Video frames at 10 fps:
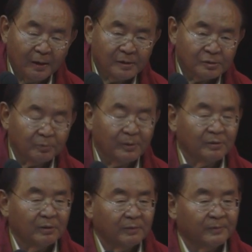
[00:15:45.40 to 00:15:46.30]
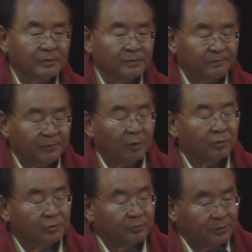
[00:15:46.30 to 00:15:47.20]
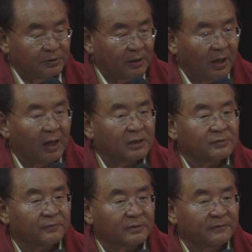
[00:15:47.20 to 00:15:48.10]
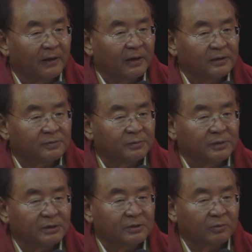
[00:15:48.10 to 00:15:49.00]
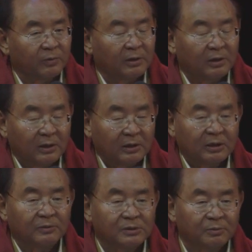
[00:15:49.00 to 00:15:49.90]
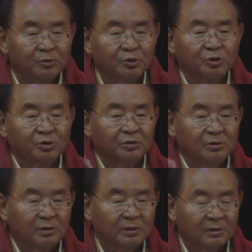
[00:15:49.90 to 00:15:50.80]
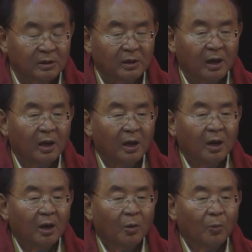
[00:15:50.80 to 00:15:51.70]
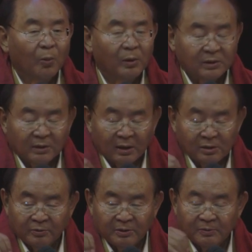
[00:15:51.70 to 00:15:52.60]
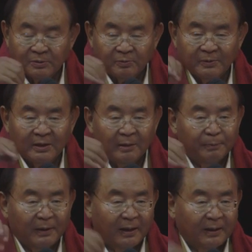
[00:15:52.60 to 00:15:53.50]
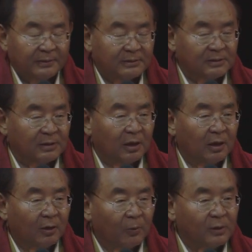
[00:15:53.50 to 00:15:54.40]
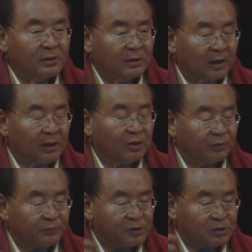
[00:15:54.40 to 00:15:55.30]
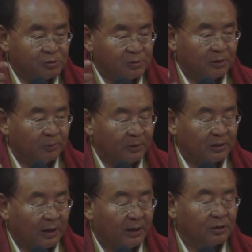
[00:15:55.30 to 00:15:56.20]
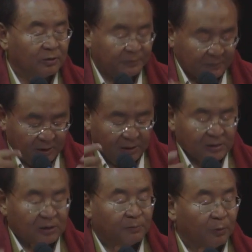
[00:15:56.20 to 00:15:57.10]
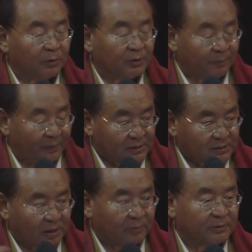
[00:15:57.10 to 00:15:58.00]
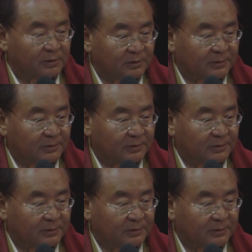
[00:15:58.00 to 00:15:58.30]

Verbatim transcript: So when he was brought to Buddha, asked for advice, Buddha said, well, he was a musician. He said, what kind of, he was a vina player. He said, what kind of string, what kind of thing brought the best sound?